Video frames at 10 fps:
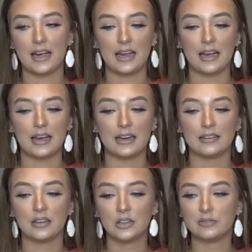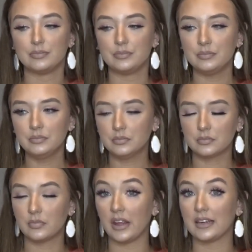and
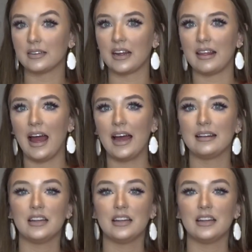things like that.